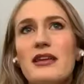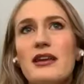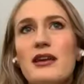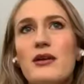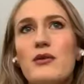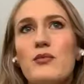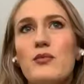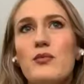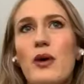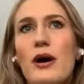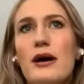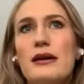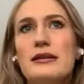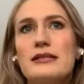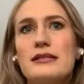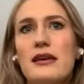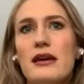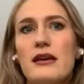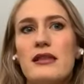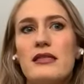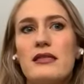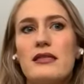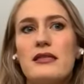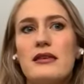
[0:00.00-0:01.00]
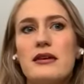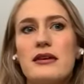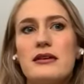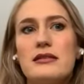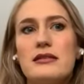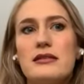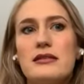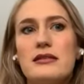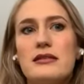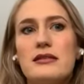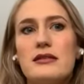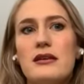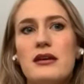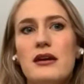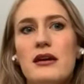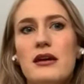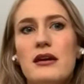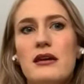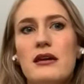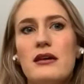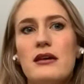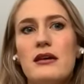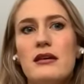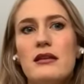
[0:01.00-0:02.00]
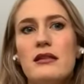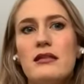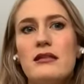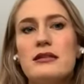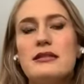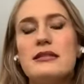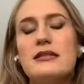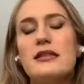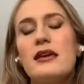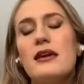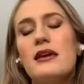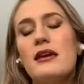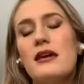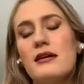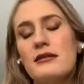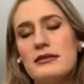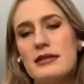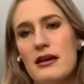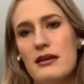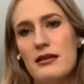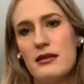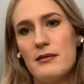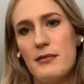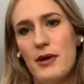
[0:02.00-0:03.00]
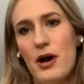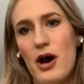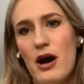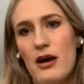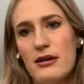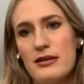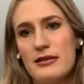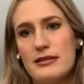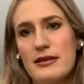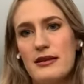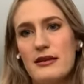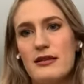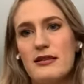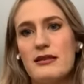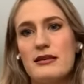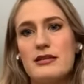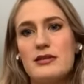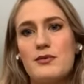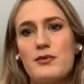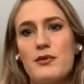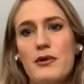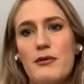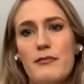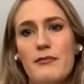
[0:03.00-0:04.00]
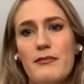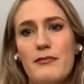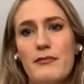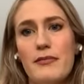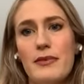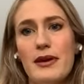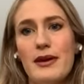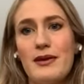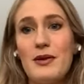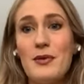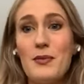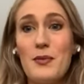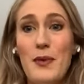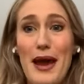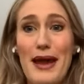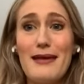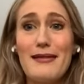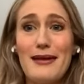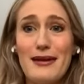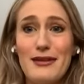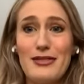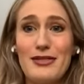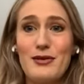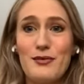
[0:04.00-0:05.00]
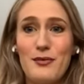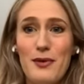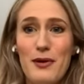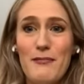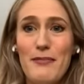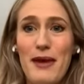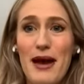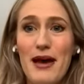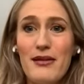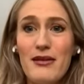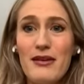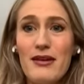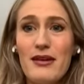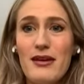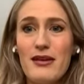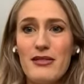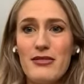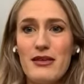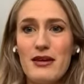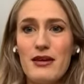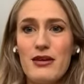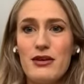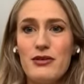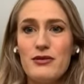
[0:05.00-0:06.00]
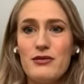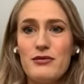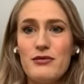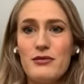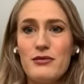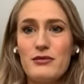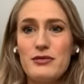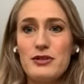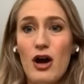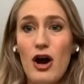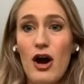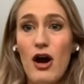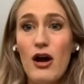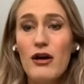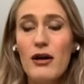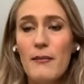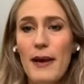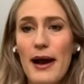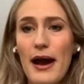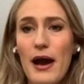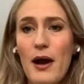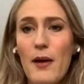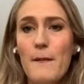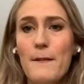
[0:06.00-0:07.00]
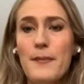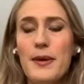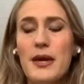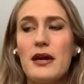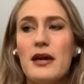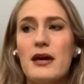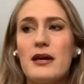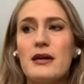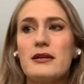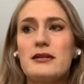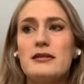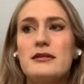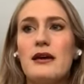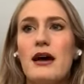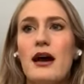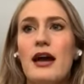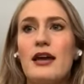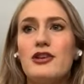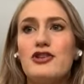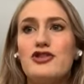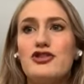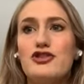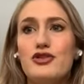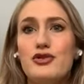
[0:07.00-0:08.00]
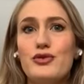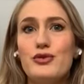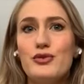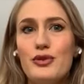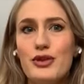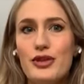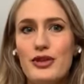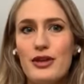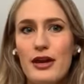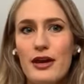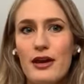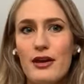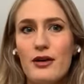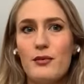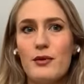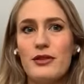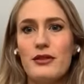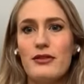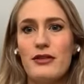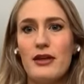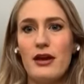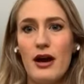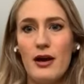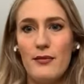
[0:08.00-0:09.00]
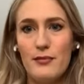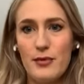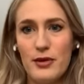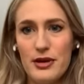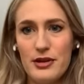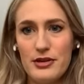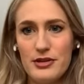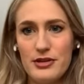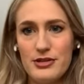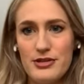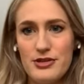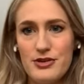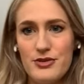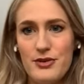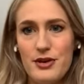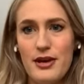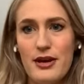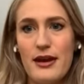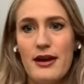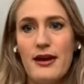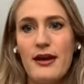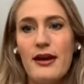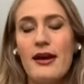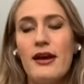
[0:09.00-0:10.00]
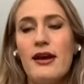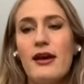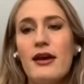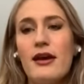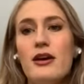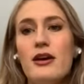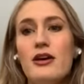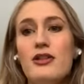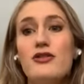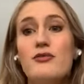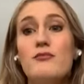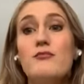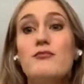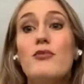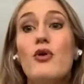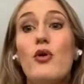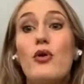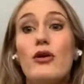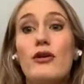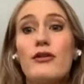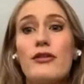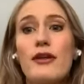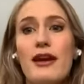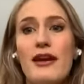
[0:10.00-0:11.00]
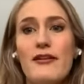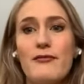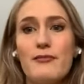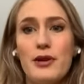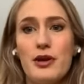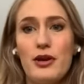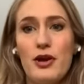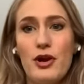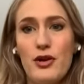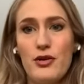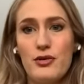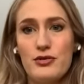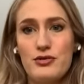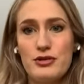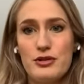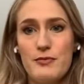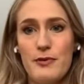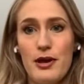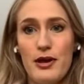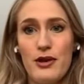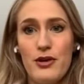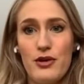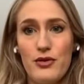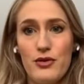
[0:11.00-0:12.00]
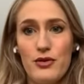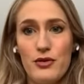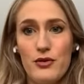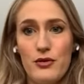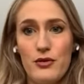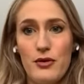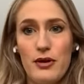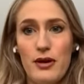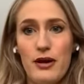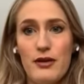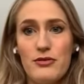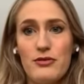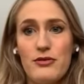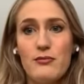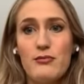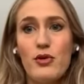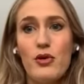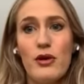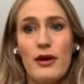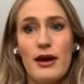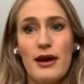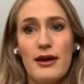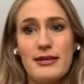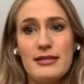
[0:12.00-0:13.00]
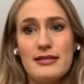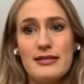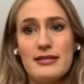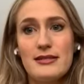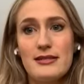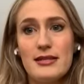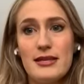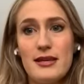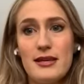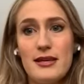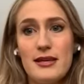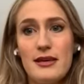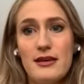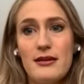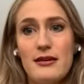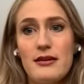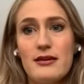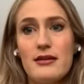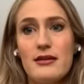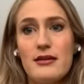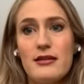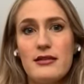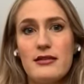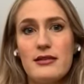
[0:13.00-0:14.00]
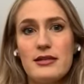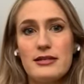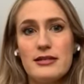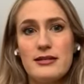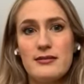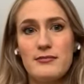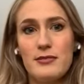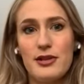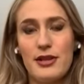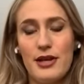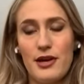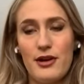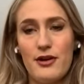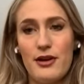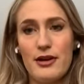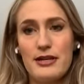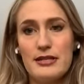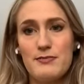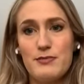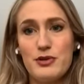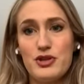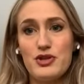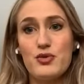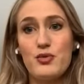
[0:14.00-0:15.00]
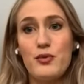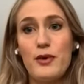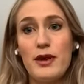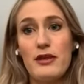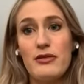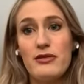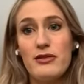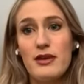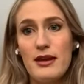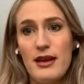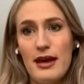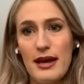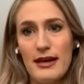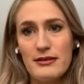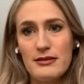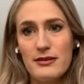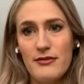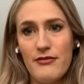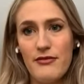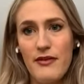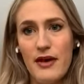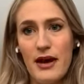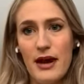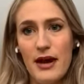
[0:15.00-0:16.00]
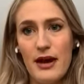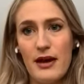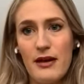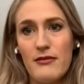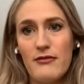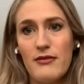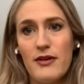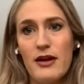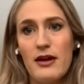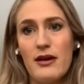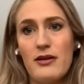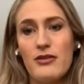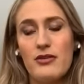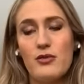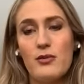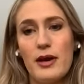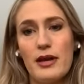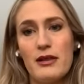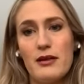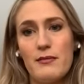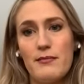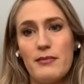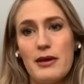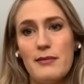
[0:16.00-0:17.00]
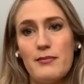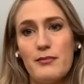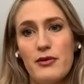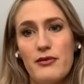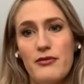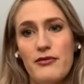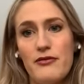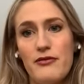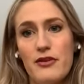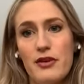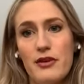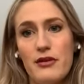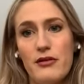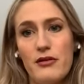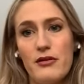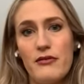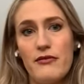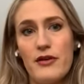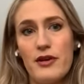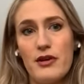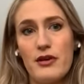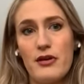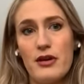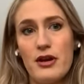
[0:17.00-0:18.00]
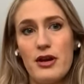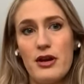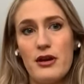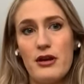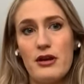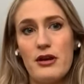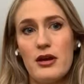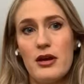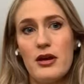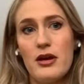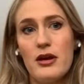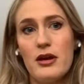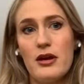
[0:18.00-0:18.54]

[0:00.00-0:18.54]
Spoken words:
that it was like this thinking outside the box, like in a way, like the rebellion that you talk about, because I do think within the opera industry, the more that I've been coached by you, the more I see the similarities between the 9 to 5 and the way that people feel very